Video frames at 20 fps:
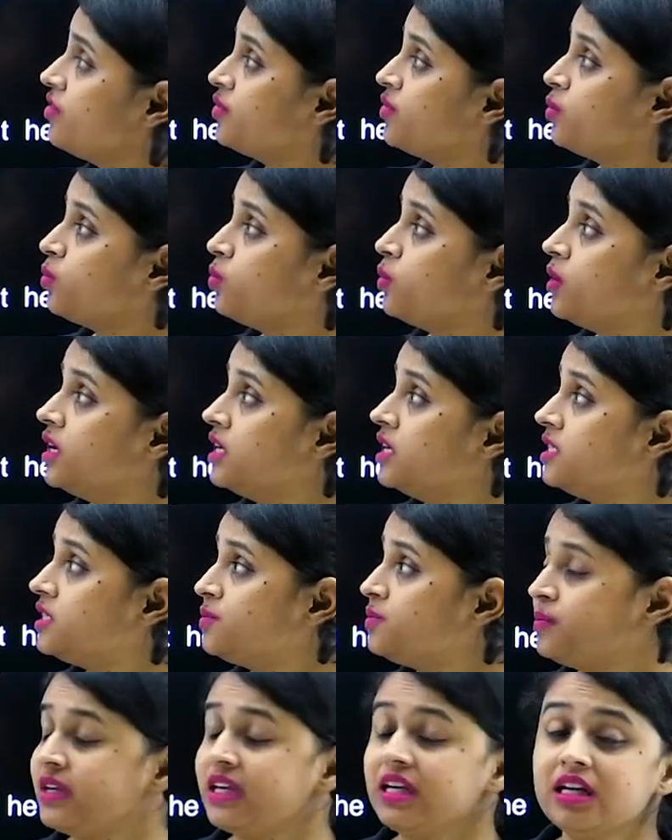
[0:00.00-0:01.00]
the
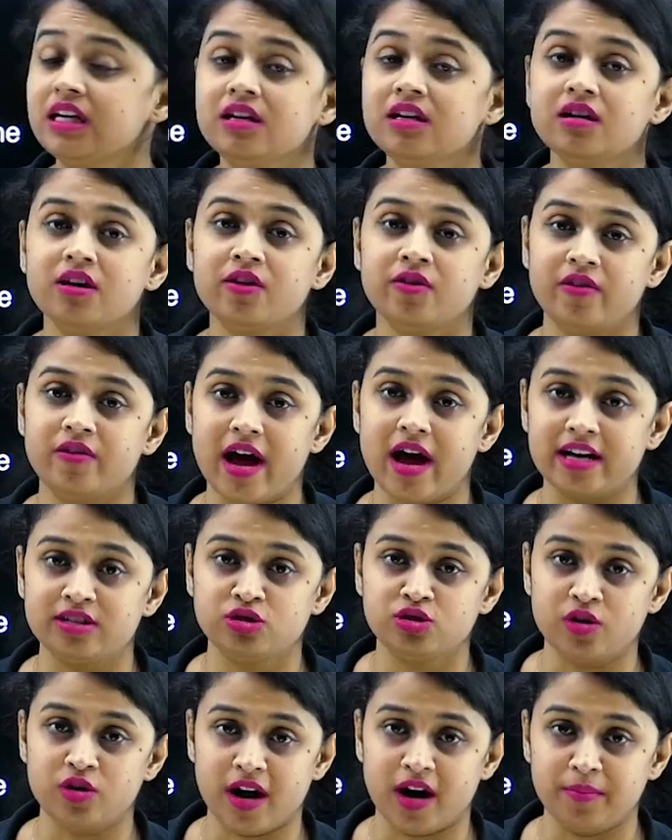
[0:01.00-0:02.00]
world being a
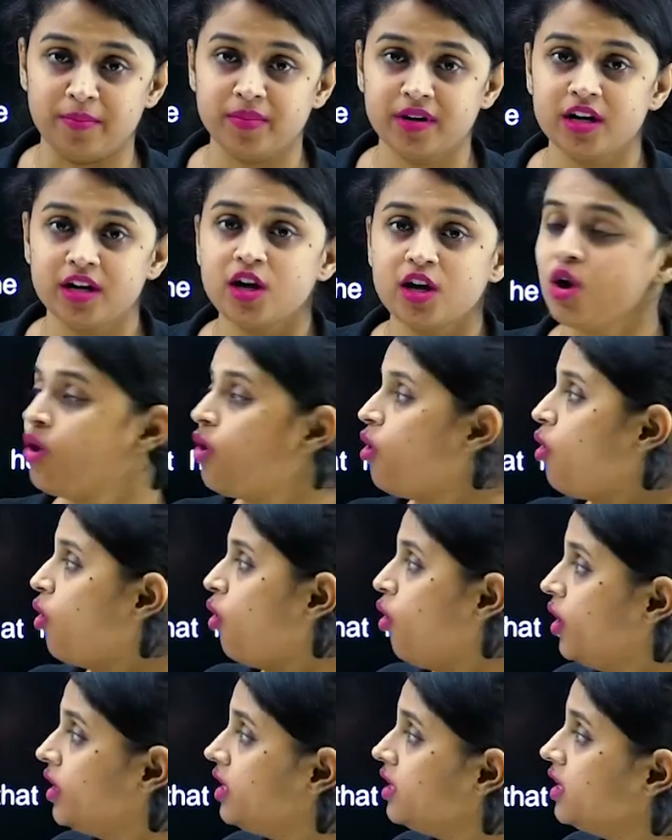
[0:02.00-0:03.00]
rat trap?
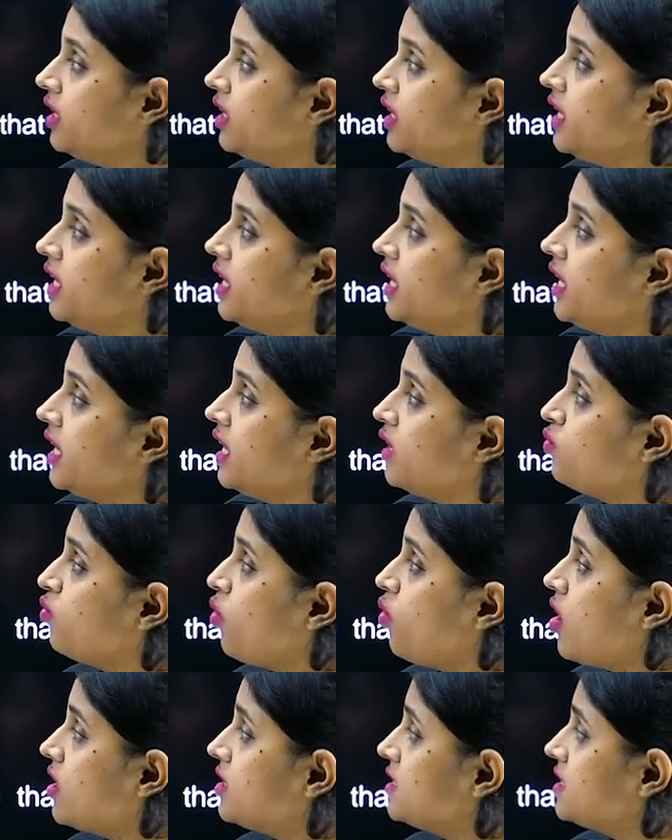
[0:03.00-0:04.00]
Or, in
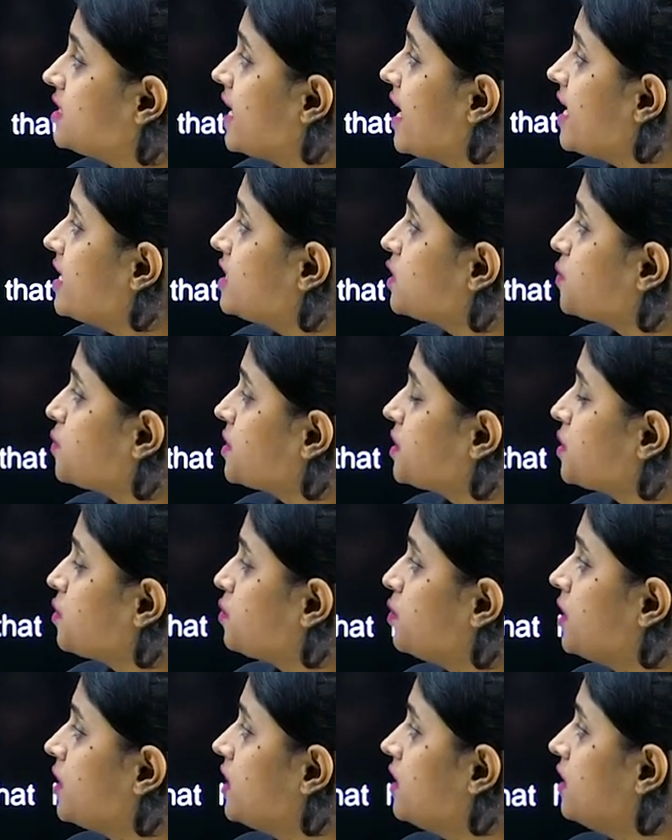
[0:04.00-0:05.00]
what sense was the
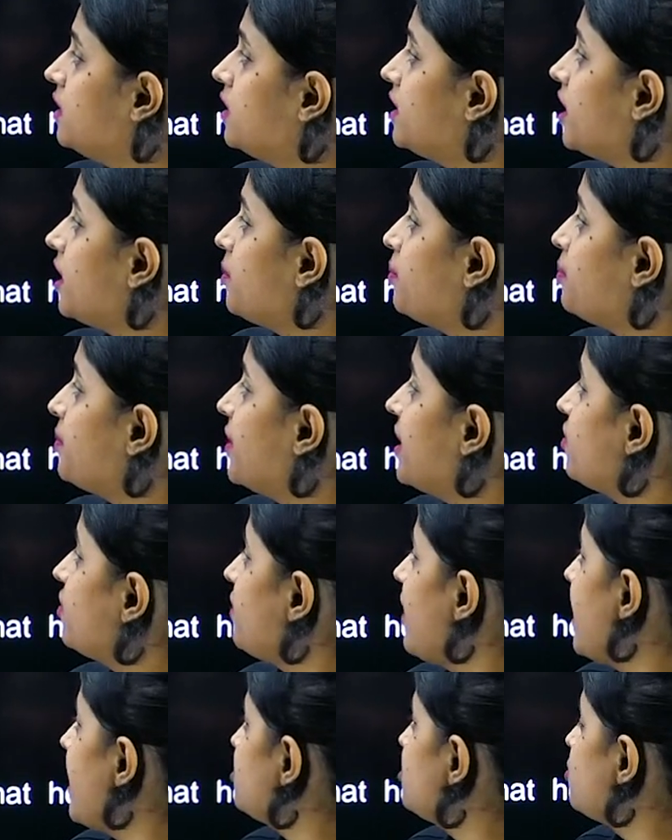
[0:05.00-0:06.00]
world a big
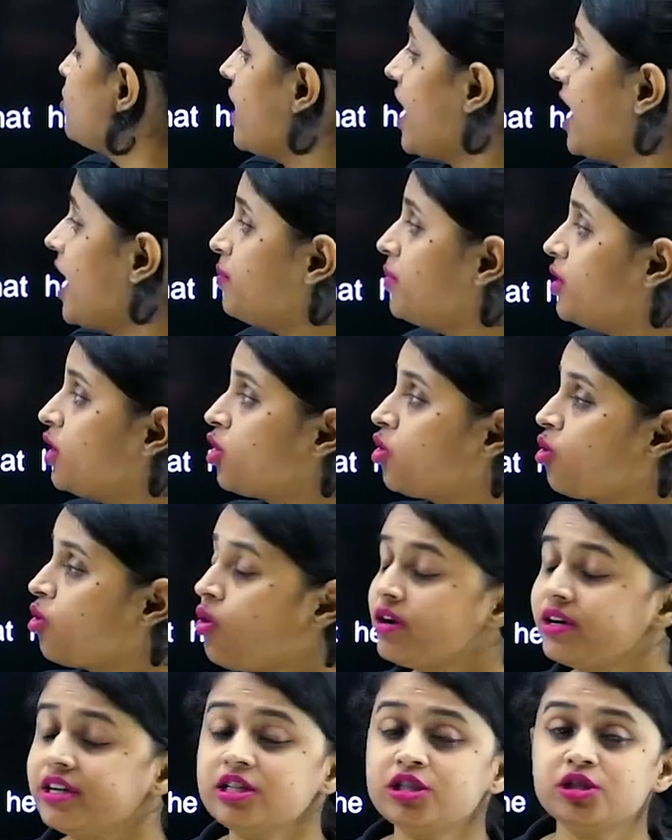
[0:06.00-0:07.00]
rat trap
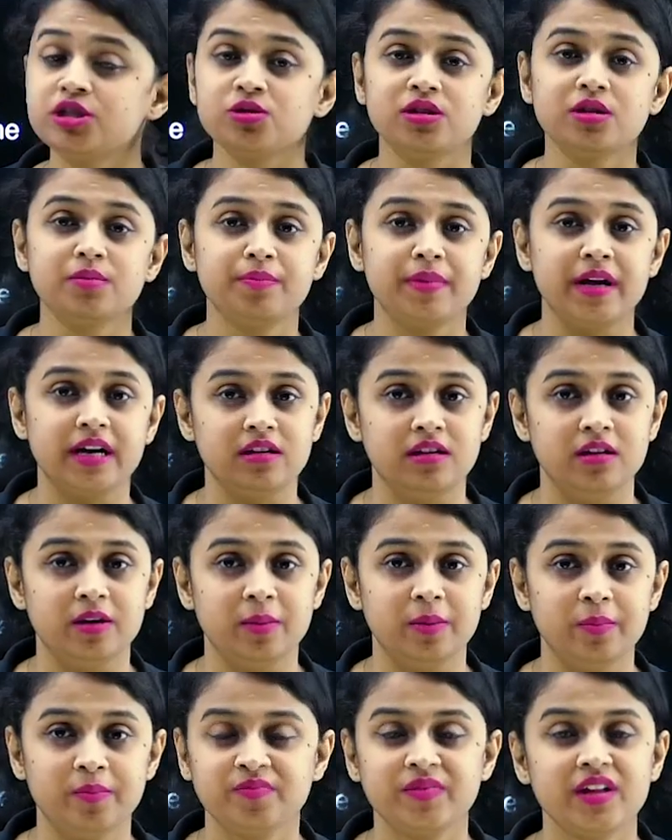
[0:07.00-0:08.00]
according to the peddler?
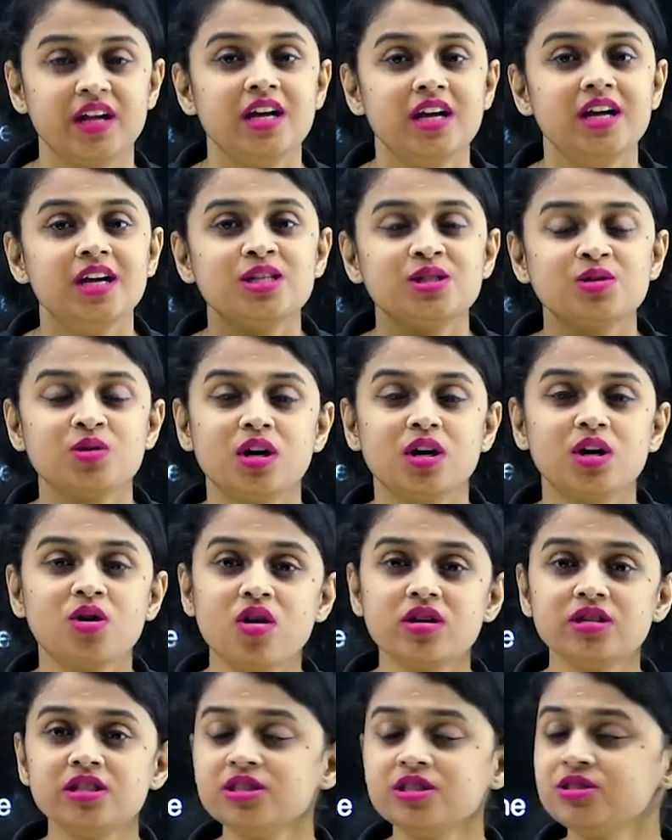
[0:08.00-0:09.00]
So,
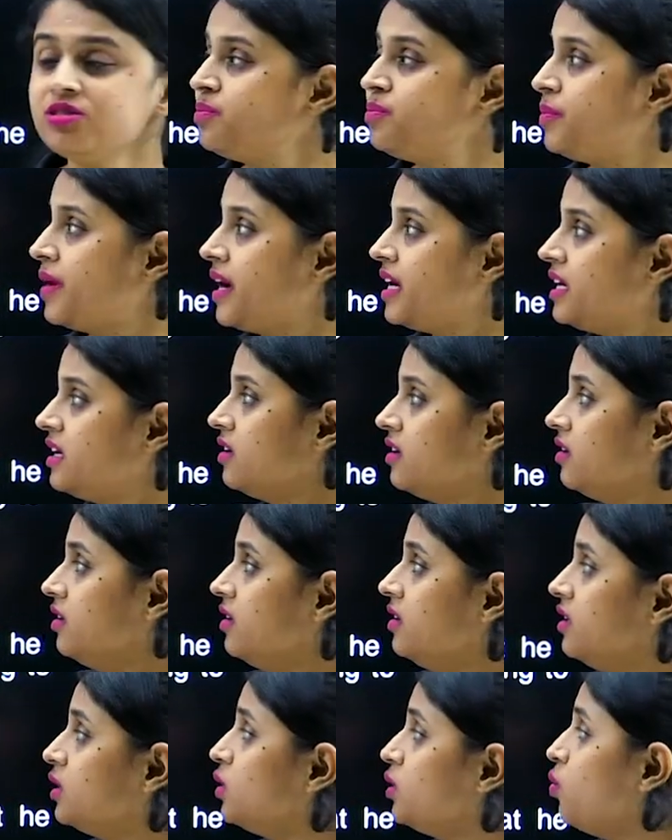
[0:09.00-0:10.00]
according to the
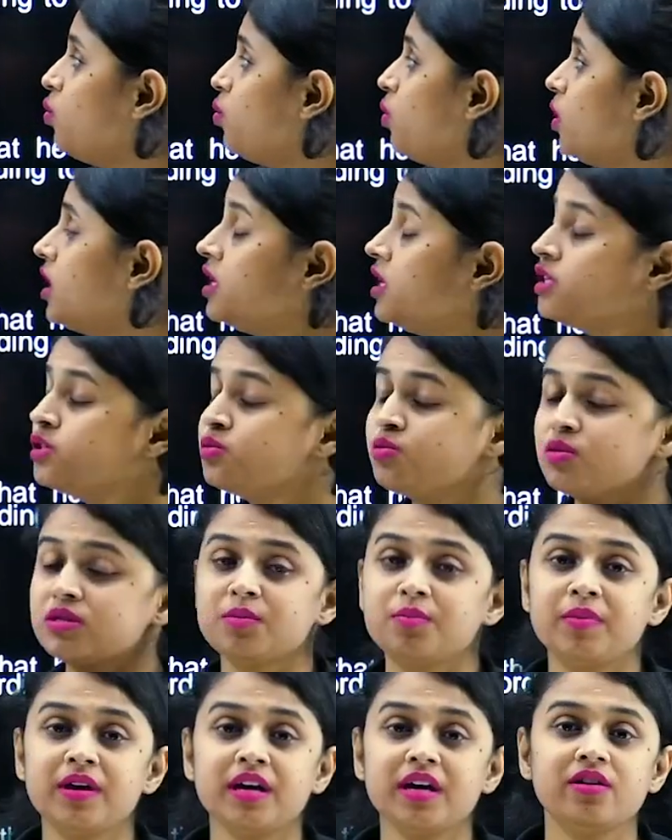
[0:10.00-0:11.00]
peddler, the world was a
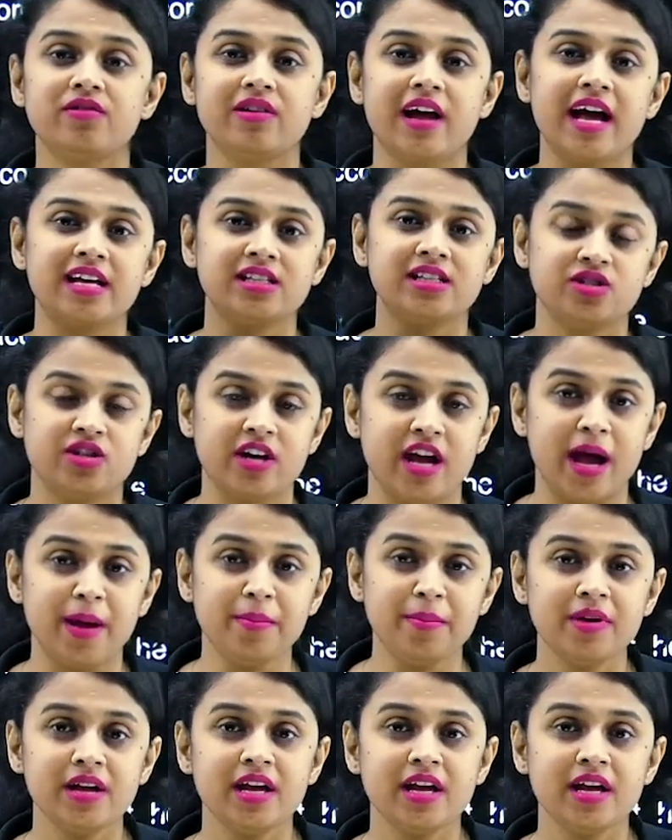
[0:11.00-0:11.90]
big rat trap